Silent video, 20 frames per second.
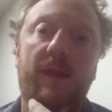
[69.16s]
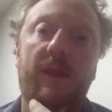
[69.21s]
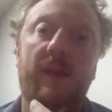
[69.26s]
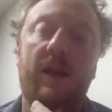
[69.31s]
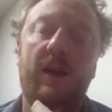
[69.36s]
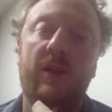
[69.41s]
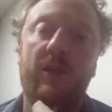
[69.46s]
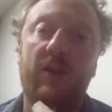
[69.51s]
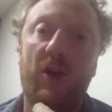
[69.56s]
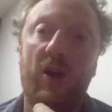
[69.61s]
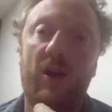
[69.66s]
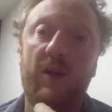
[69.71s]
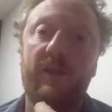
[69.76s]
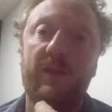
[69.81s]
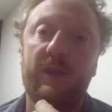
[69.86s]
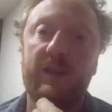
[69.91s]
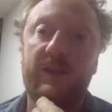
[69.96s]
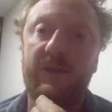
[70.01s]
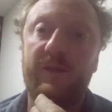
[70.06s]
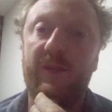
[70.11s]
a lot of
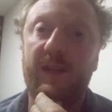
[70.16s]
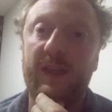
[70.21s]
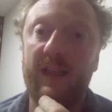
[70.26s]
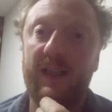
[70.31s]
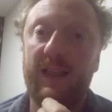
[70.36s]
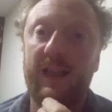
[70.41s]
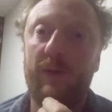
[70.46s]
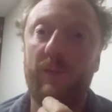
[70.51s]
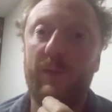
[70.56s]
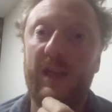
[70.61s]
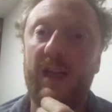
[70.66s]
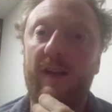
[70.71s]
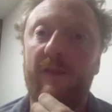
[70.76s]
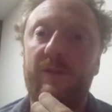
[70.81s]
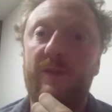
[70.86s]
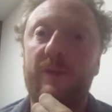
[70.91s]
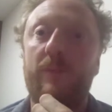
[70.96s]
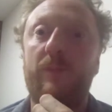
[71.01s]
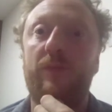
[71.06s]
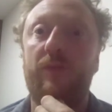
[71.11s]
us feel that we have
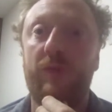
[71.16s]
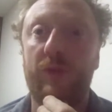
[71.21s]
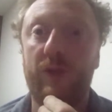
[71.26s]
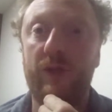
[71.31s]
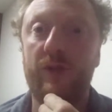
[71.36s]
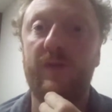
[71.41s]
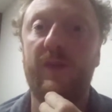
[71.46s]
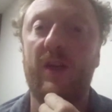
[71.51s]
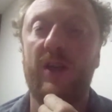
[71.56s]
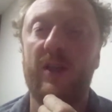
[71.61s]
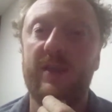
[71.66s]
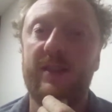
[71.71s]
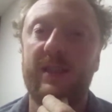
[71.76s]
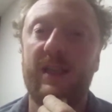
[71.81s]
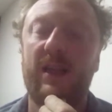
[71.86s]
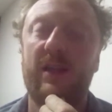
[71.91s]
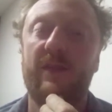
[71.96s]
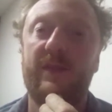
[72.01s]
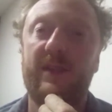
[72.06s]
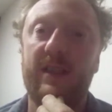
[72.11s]
to prove
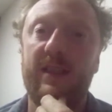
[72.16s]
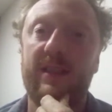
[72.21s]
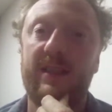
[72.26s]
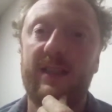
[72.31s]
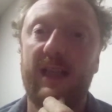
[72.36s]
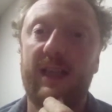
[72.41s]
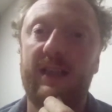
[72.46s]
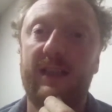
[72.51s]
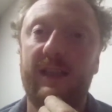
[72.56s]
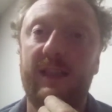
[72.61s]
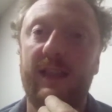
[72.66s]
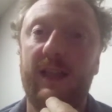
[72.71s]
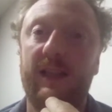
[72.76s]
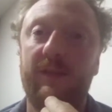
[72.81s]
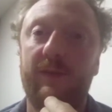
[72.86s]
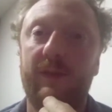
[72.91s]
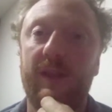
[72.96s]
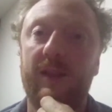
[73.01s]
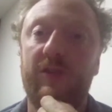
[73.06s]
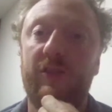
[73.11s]
ourselves in a second
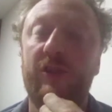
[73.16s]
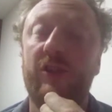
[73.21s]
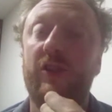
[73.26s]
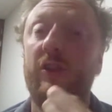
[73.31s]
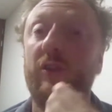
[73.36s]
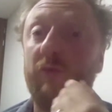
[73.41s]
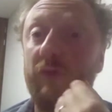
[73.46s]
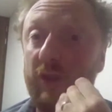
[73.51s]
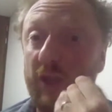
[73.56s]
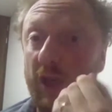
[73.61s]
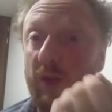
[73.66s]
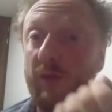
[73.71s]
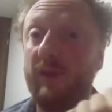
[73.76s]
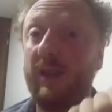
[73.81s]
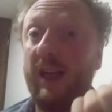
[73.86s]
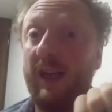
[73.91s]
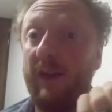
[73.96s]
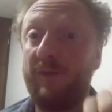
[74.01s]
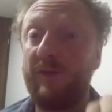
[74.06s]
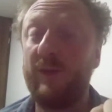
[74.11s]
language. You don't
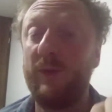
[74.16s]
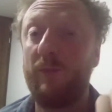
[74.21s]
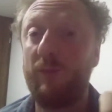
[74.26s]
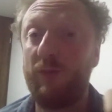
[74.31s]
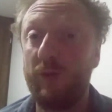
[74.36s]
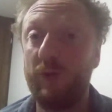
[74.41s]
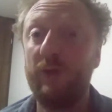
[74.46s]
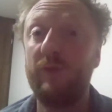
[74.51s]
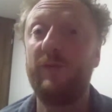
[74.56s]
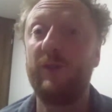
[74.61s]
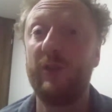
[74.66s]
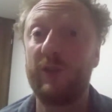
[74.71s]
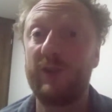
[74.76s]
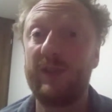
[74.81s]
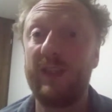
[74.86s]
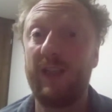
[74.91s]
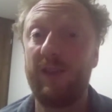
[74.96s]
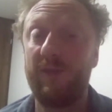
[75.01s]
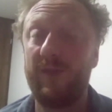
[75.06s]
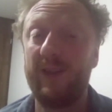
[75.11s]
have to prove
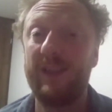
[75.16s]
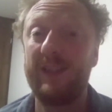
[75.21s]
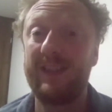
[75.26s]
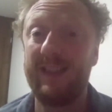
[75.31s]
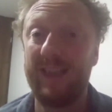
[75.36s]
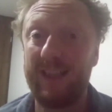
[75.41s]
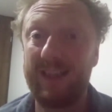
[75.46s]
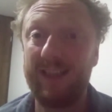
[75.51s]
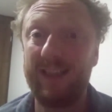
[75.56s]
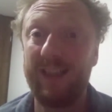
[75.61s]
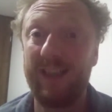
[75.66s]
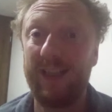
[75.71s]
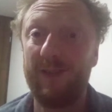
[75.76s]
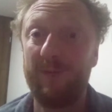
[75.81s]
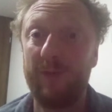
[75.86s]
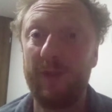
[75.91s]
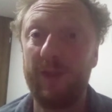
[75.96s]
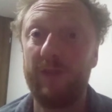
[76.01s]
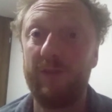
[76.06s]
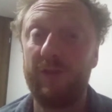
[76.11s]
yourself in a second
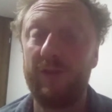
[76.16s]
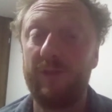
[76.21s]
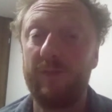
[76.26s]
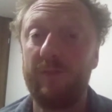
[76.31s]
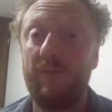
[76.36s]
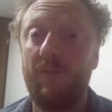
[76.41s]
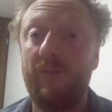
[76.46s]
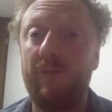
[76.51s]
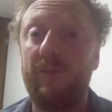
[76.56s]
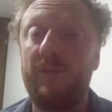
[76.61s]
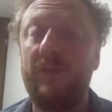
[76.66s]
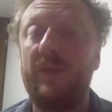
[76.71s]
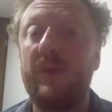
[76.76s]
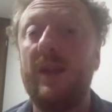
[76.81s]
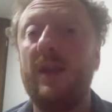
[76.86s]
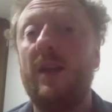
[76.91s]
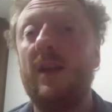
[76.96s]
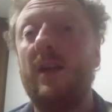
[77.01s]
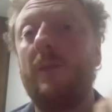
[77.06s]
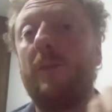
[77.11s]
language.
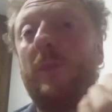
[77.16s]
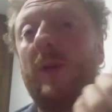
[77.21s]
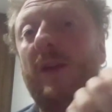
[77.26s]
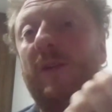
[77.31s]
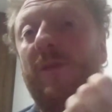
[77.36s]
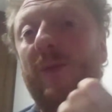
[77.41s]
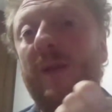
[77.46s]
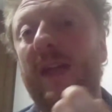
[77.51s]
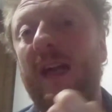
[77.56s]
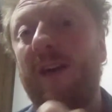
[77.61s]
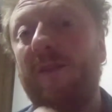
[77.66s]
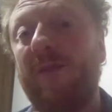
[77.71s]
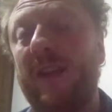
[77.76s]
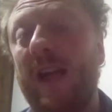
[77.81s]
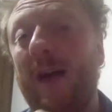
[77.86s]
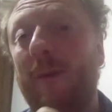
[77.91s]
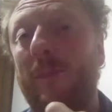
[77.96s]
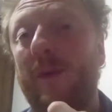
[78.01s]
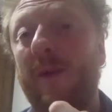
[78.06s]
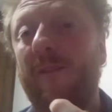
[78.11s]
But if we have
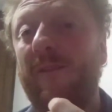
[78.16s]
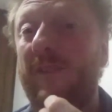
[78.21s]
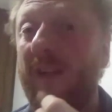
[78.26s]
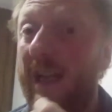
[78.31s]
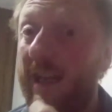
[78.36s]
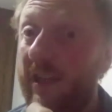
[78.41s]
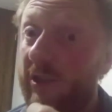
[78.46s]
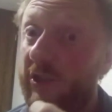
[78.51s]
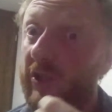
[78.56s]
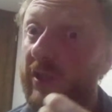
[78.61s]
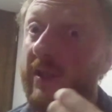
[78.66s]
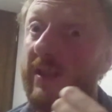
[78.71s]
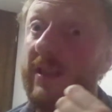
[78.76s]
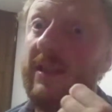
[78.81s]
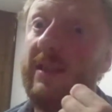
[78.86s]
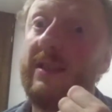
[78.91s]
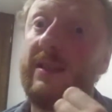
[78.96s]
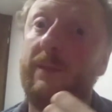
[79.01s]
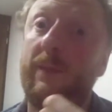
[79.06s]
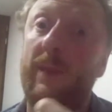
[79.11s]
that
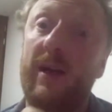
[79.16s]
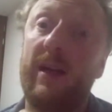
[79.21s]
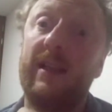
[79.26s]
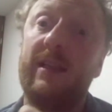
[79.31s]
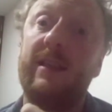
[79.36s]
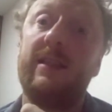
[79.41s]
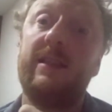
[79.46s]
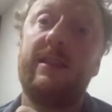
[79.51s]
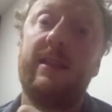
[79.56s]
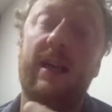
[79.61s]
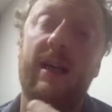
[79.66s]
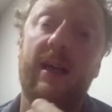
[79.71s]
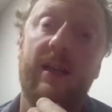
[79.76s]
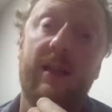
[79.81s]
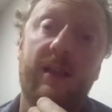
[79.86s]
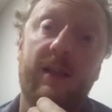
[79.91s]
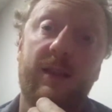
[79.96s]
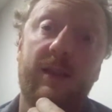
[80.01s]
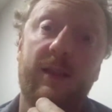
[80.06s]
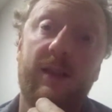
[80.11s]
perfectionist mindset,
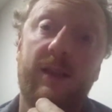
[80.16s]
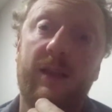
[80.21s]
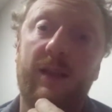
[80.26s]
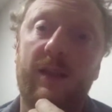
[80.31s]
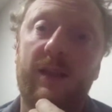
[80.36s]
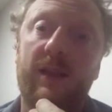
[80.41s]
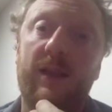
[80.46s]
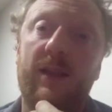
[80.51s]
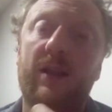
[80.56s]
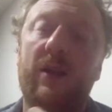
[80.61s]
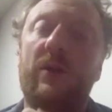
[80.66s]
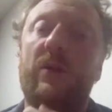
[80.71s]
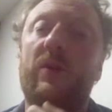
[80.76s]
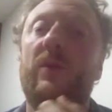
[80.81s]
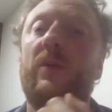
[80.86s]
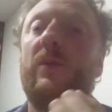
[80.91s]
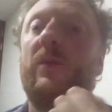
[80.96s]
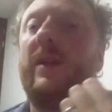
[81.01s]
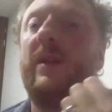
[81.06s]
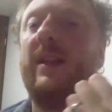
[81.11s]

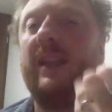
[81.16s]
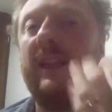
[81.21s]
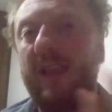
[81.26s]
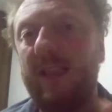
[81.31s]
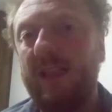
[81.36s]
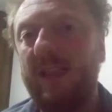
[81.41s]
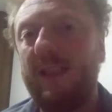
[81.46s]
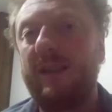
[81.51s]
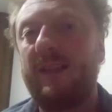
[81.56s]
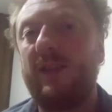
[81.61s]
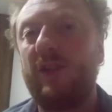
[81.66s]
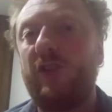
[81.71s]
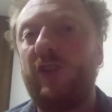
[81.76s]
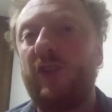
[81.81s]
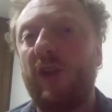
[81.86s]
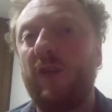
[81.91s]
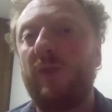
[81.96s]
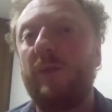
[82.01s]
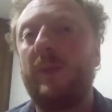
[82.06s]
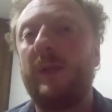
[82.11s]
we need to
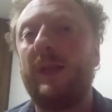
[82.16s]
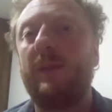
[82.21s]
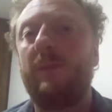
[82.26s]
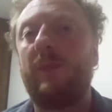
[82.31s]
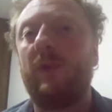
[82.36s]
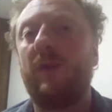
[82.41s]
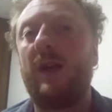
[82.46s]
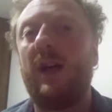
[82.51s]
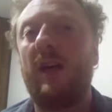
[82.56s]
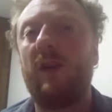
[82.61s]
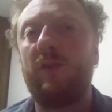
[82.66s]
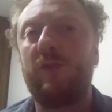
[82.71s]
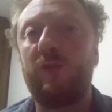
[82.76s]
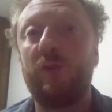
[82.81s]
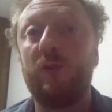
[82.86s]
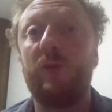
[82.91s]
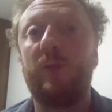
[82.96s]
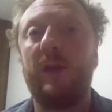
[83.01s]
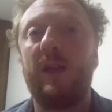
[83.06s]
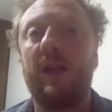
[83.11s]
show people how
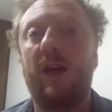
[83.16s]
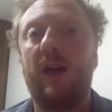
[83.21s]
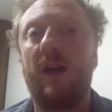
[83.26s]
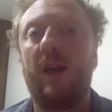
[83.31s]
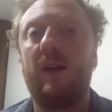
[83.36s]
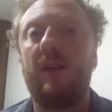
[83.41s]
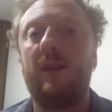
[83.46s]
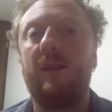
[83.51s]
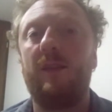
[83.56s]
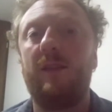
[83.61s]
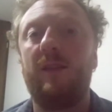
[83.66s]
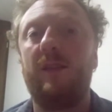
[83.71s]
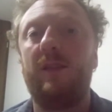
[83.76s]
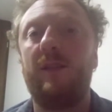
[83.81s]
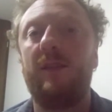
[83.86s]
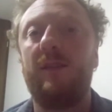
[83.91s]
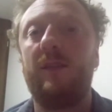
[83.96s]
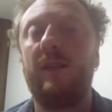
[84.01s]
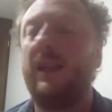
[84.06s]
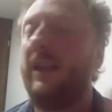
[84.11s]
good we are,
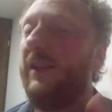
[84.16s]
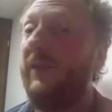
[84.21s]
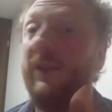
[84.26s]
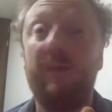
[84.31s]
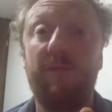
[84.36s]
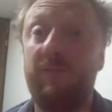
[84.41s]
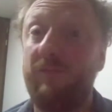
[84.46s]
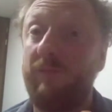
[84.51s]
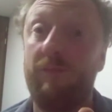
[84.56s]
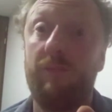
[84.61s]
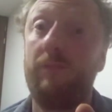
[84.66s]
even if